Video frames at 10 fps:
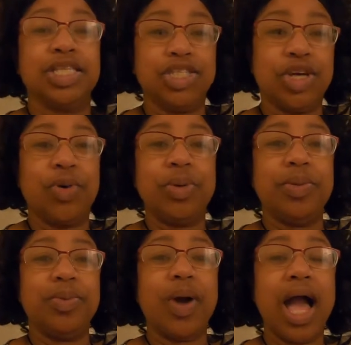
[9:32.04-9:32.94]
to show
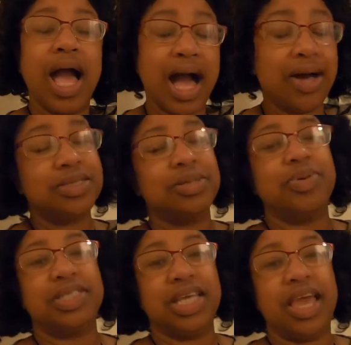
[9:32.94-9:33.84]
people how to
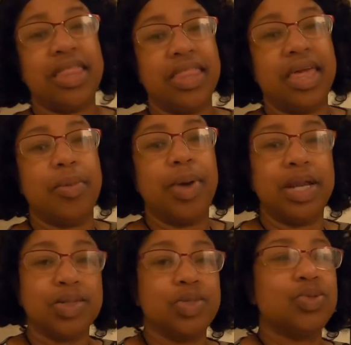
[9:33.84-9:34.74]
put together their
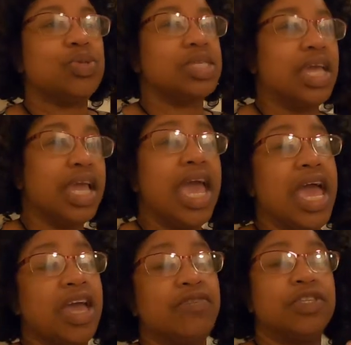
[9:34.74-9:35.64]
pedestal sink.
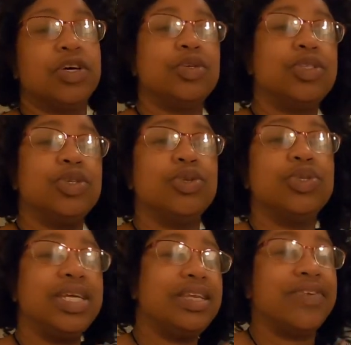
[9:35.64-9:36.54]
And for those of you
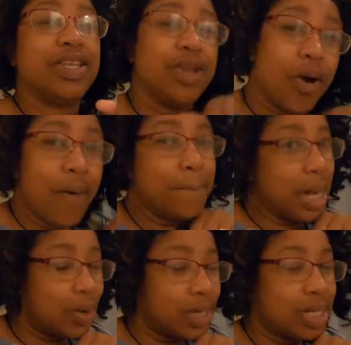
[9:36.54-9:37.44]
who didn't even know
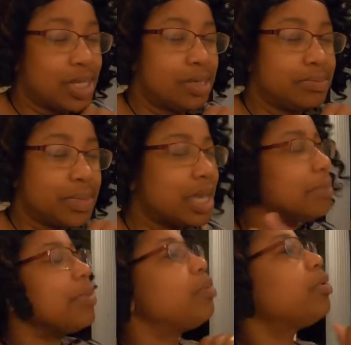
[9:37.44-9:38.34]
about it,
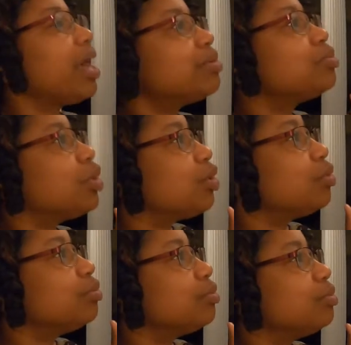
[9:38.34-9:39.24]
give me my props, boo.